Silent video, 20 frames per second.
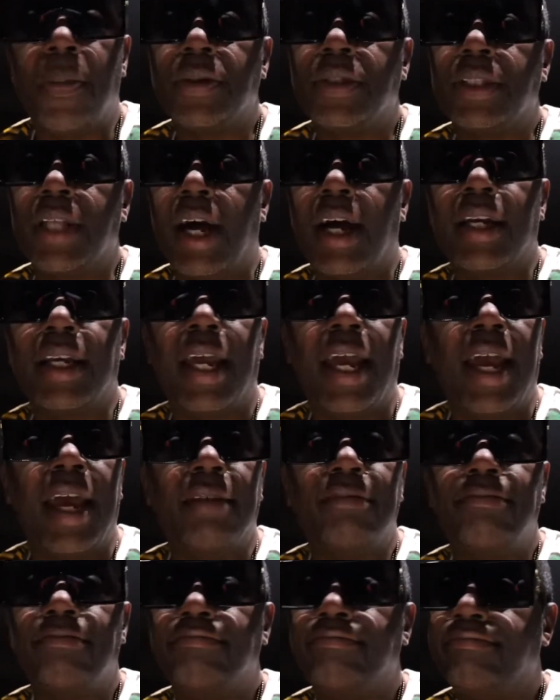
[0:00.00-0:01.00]
stock at,
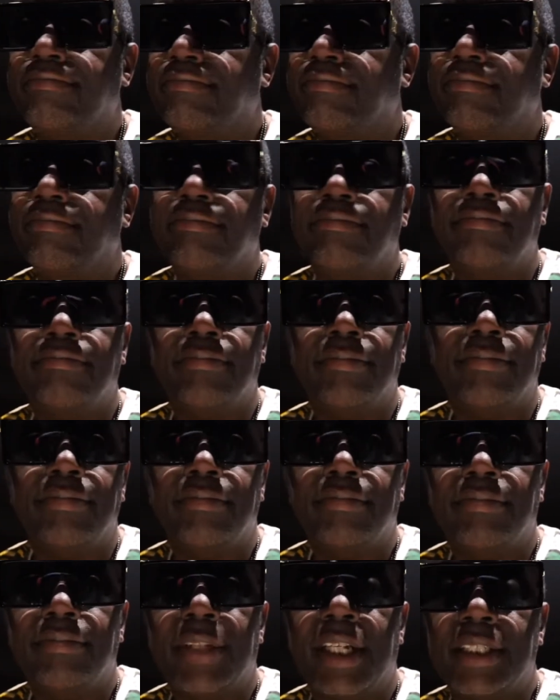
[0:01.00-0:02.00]

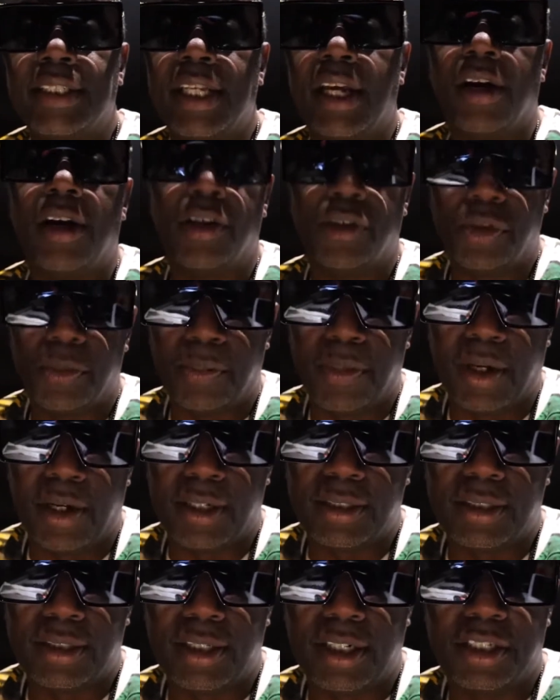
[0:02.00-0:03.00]
let's say
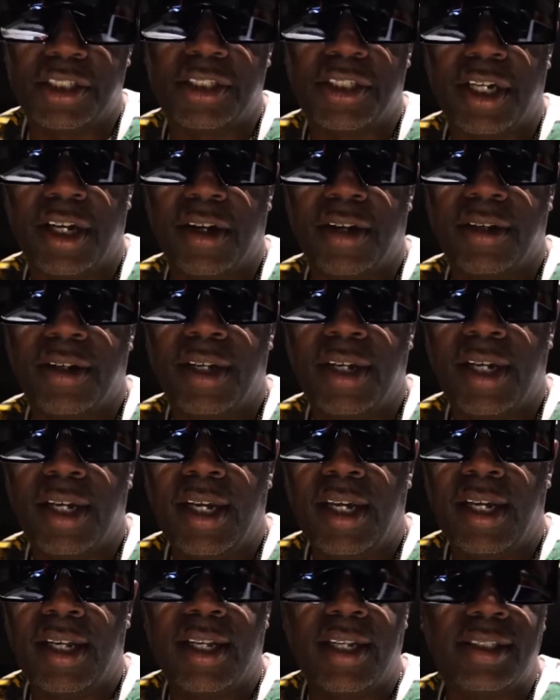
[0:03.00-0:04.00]
$100 a share.
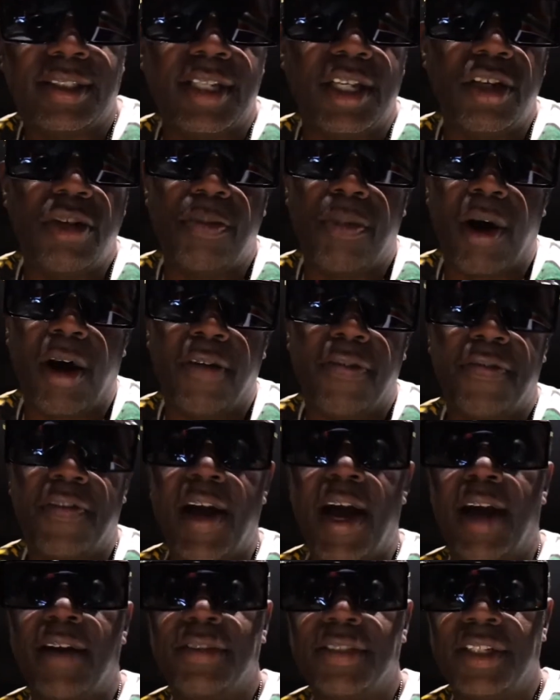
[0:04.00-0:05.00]
Let's say you bought
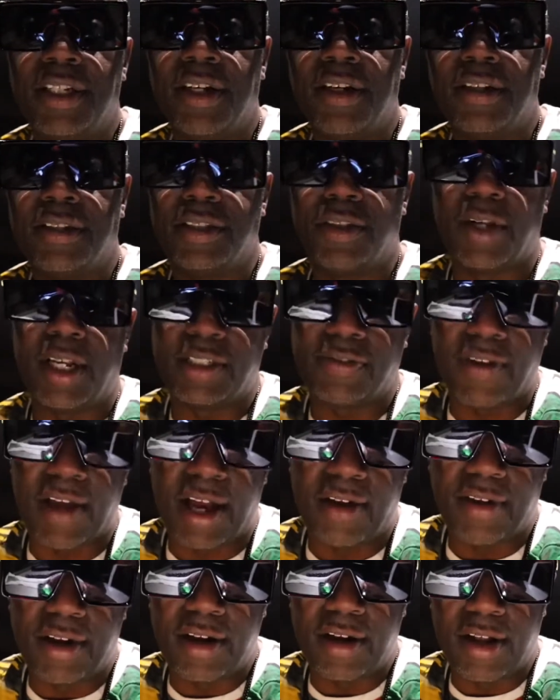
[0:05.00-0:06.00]
5 shares, so that's
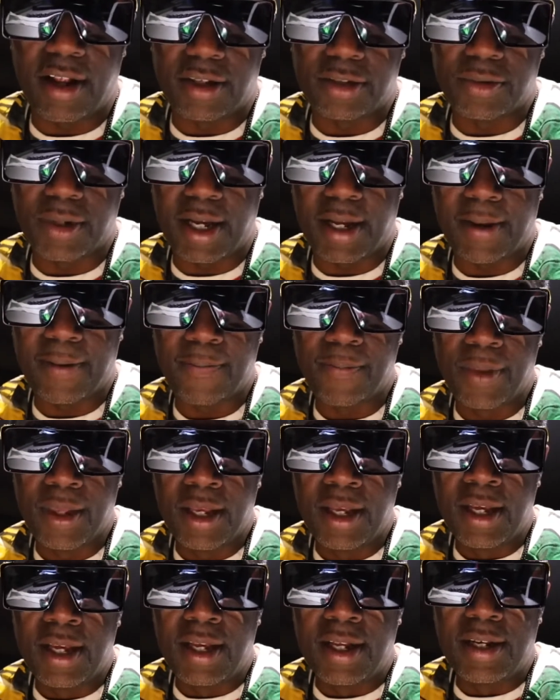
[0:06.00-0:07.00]
$500, right?
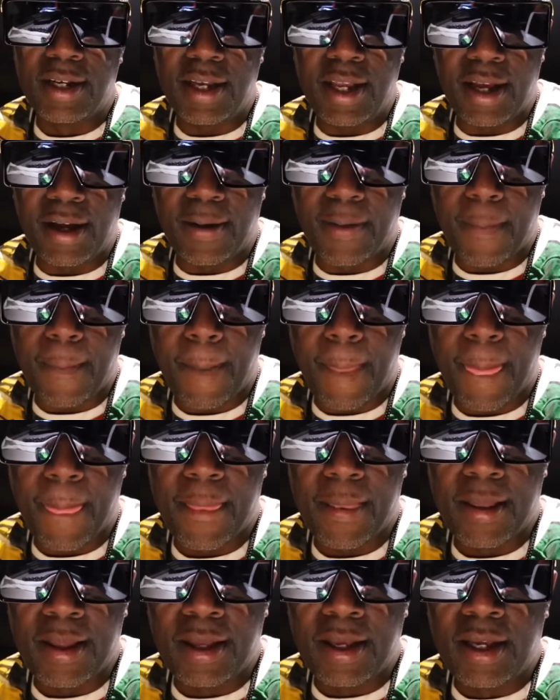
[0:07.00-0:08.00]
Now,
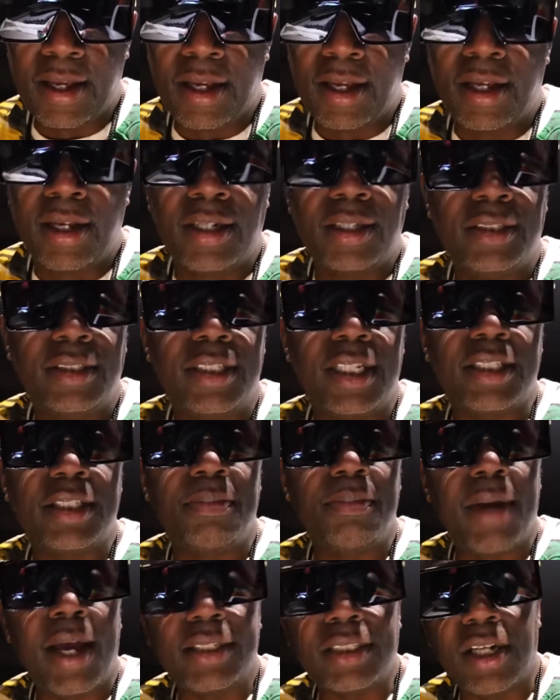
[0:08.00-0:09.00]
just
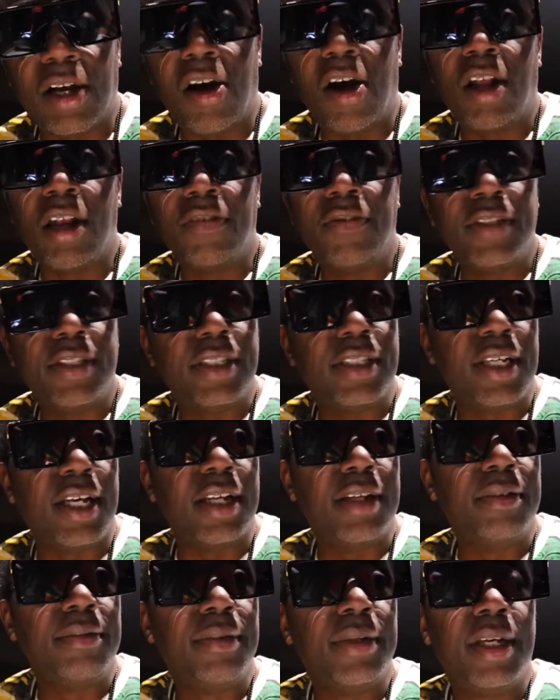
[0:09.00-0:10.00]
imagine all of a
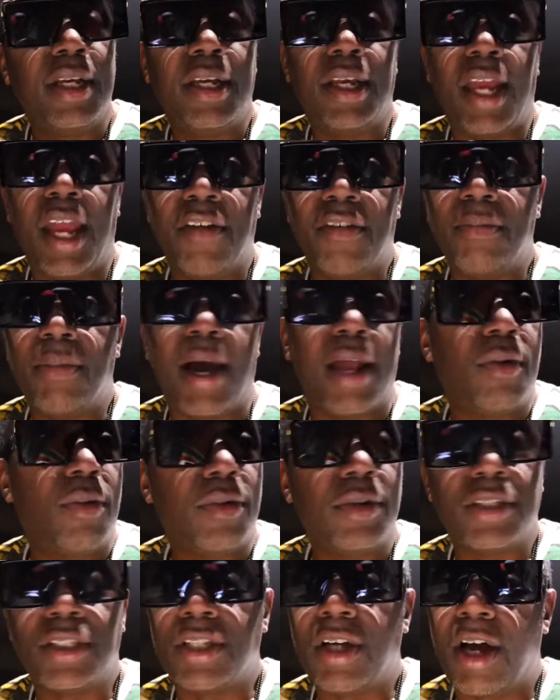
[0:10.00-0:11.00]
sudden, everybody
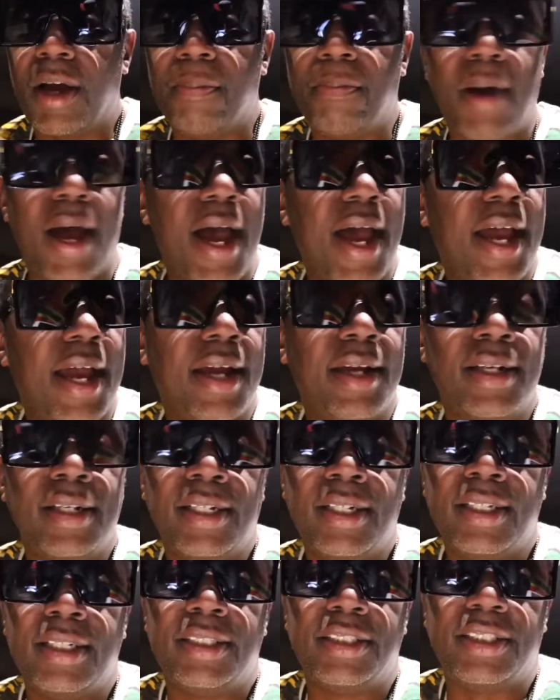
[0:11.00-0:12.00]
want to start buying
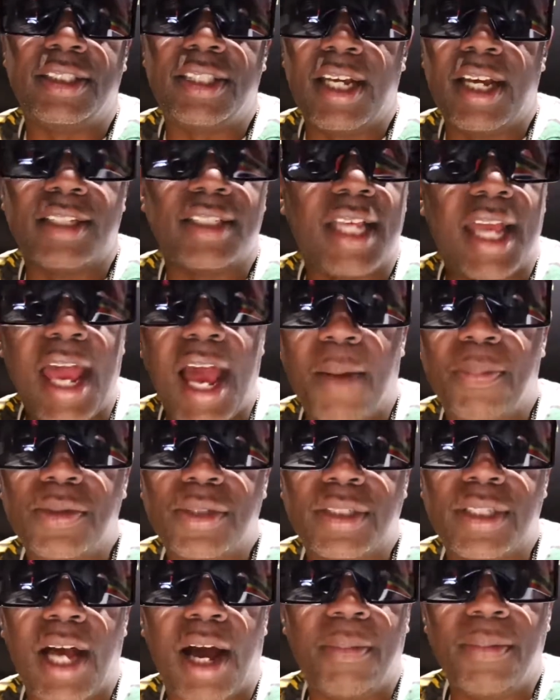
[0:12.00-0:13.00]
shares of Apple
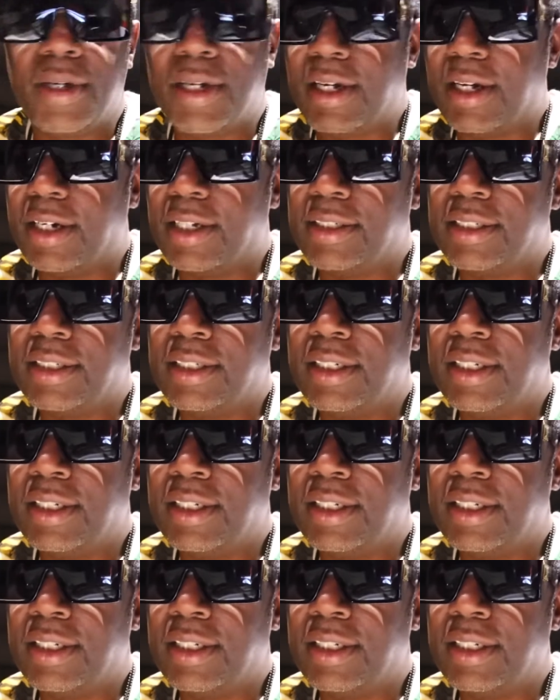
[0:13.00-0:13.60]
stock because